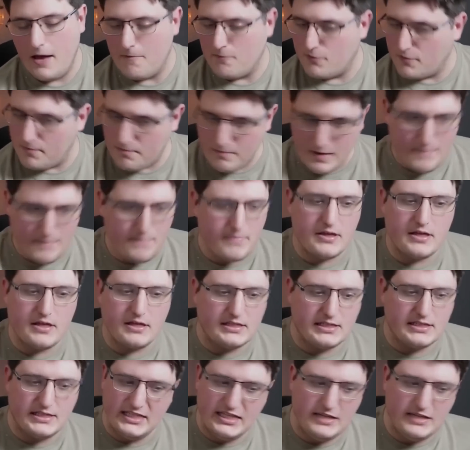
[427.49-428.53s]
Remember
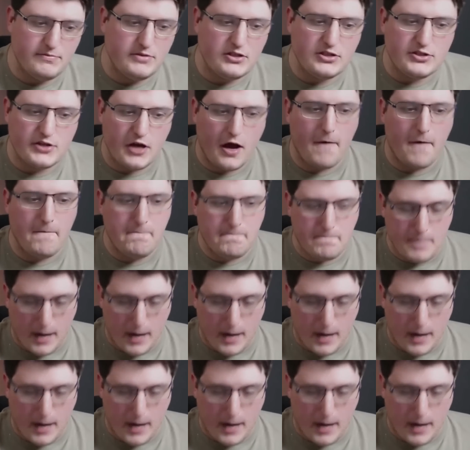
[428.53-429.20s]
that demons are